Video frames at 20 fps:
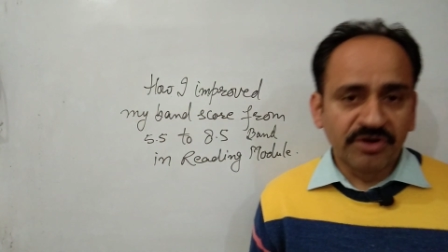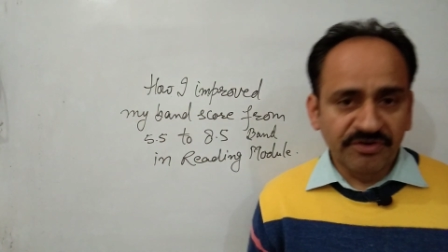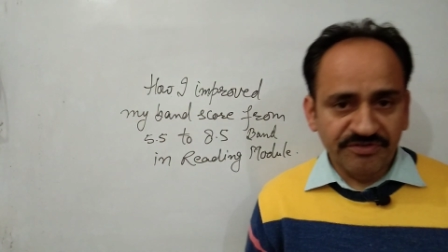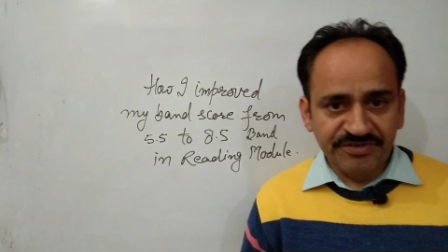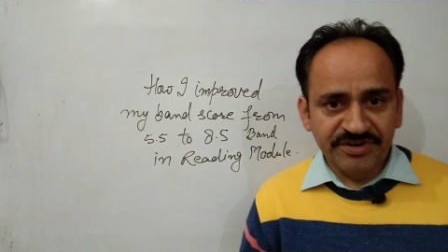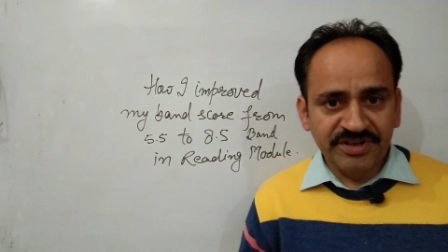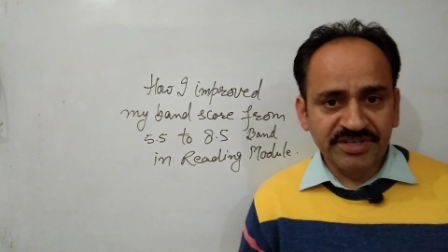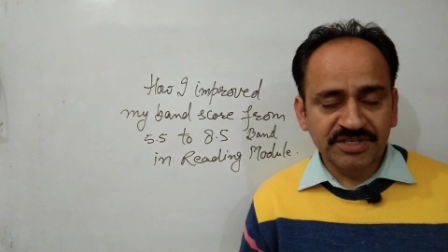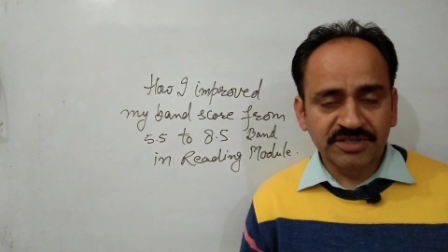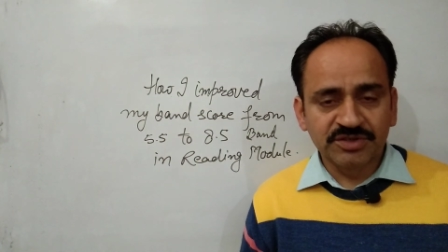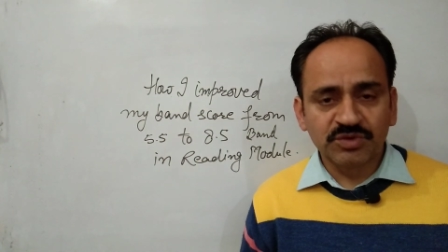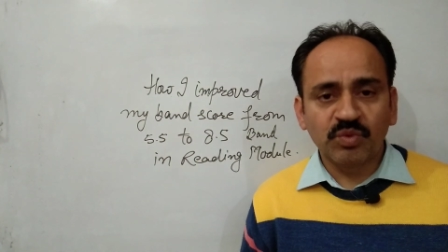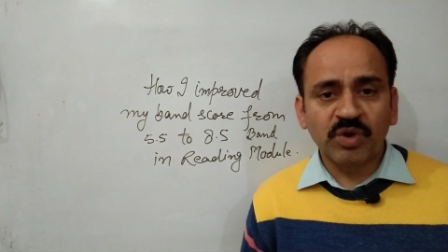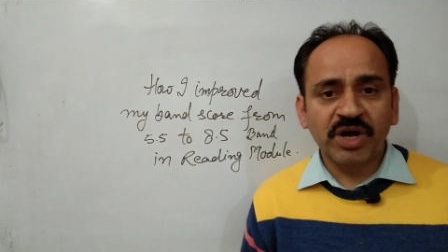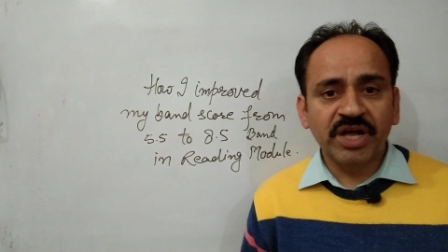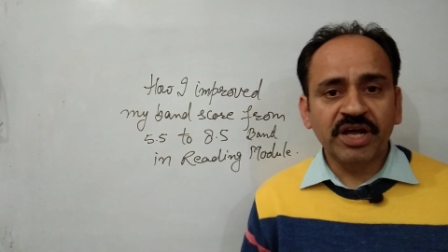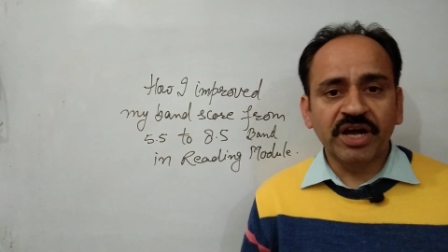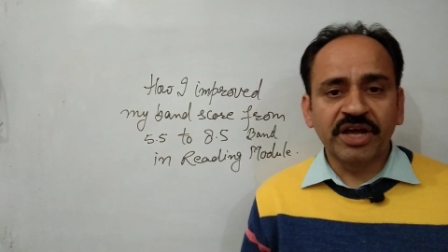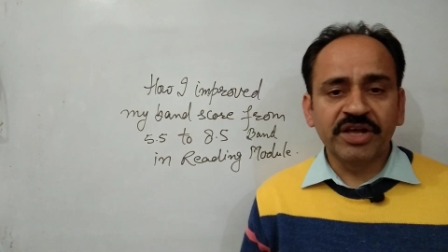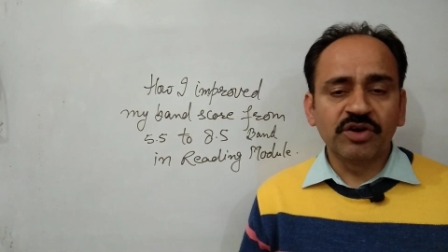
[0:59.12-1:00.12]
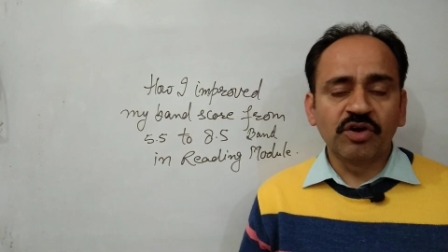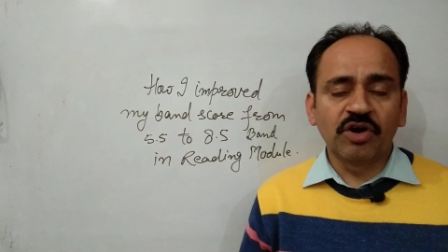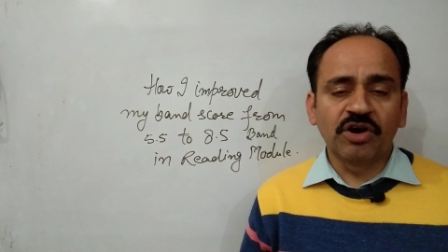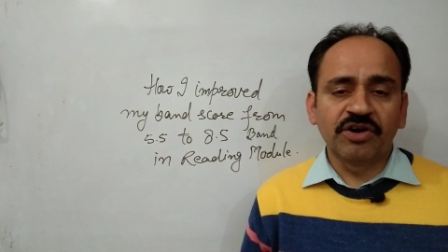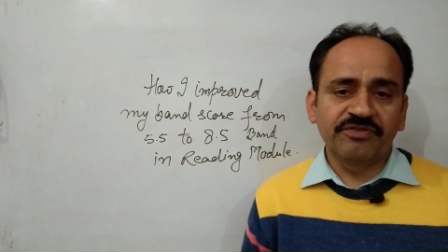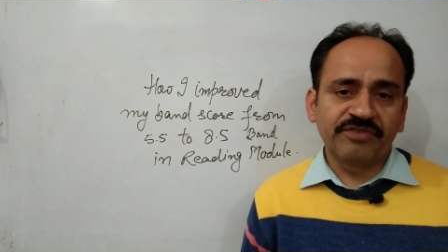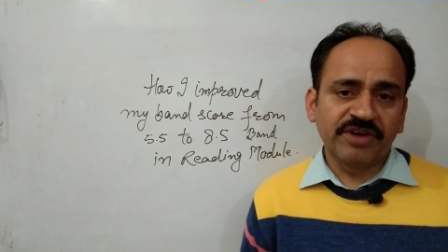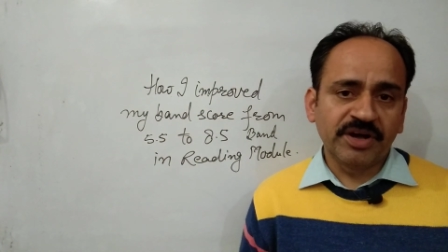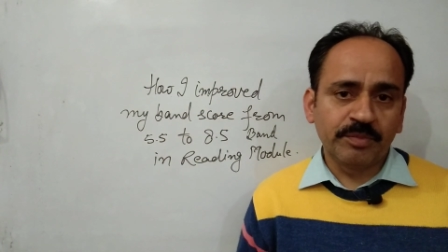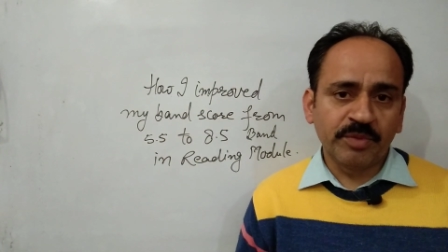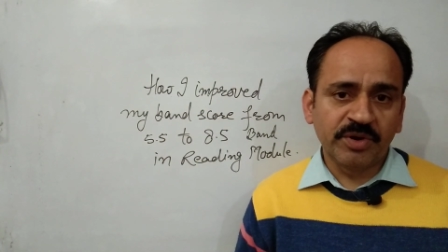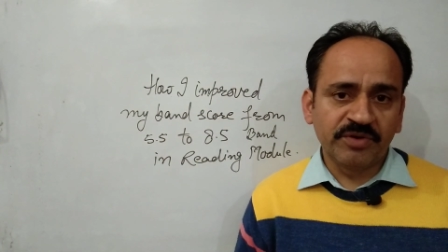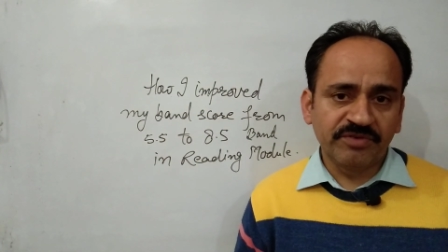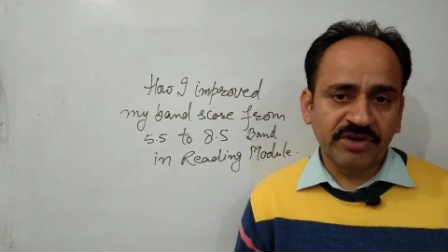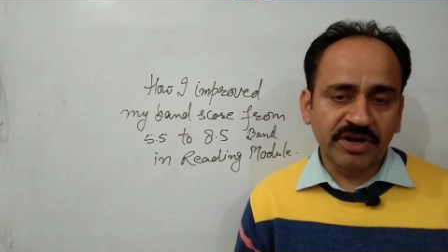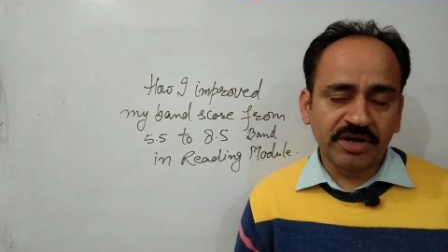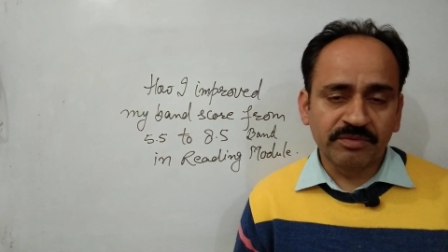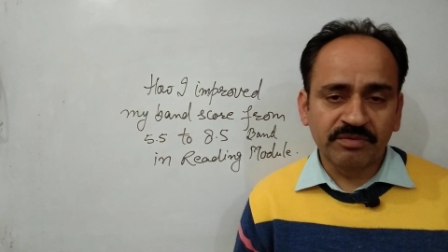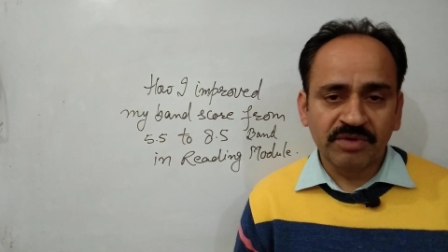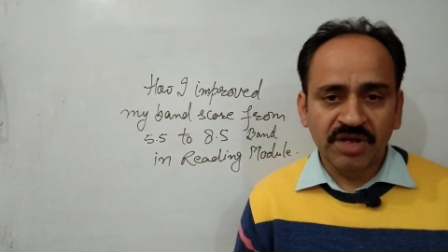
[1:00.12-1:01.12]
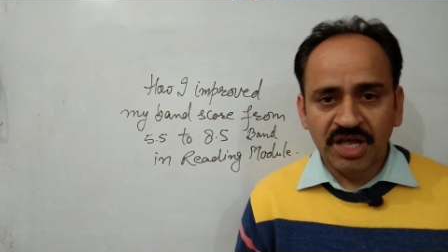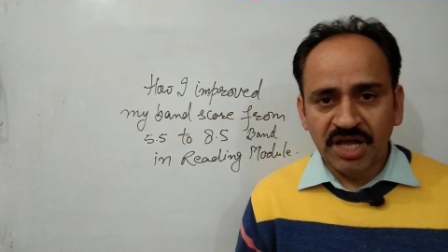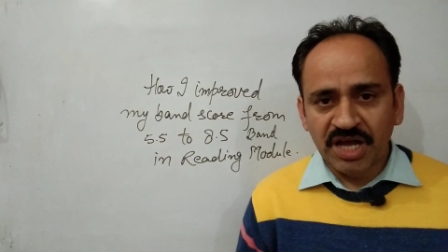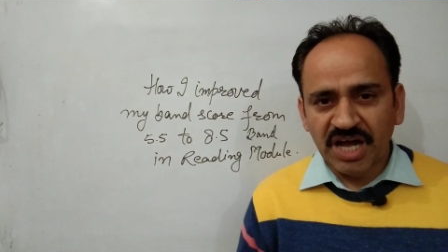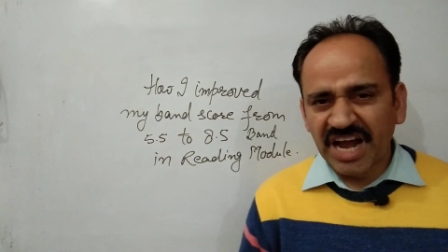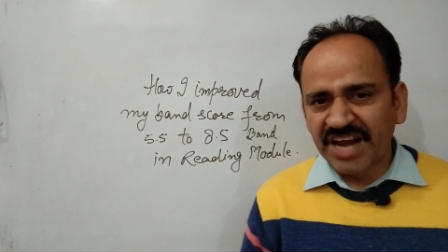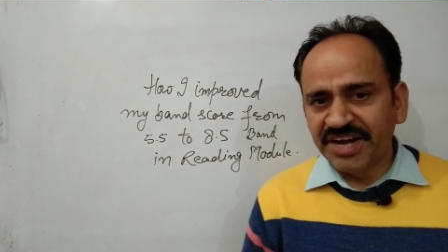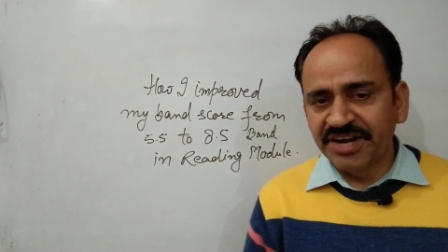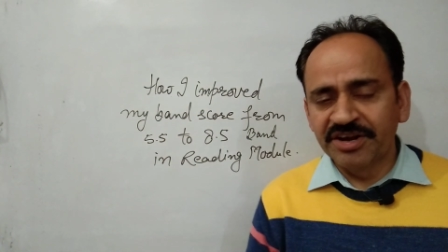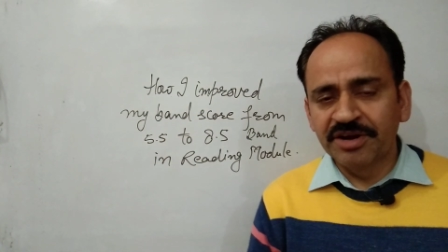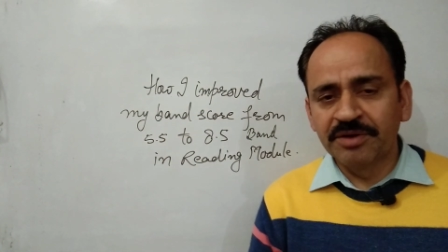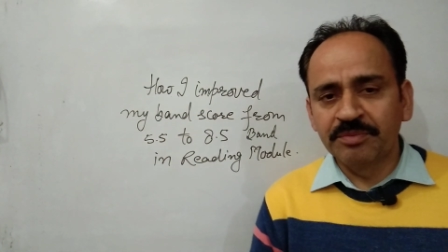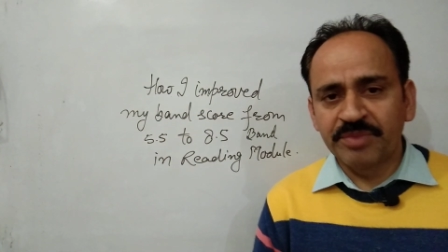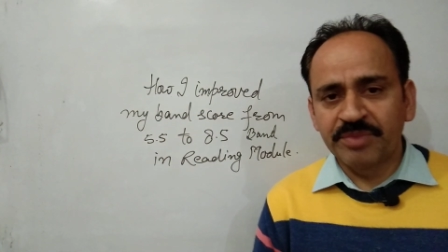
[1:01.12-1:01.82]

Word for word: of reasons why I got 5.5. I didn't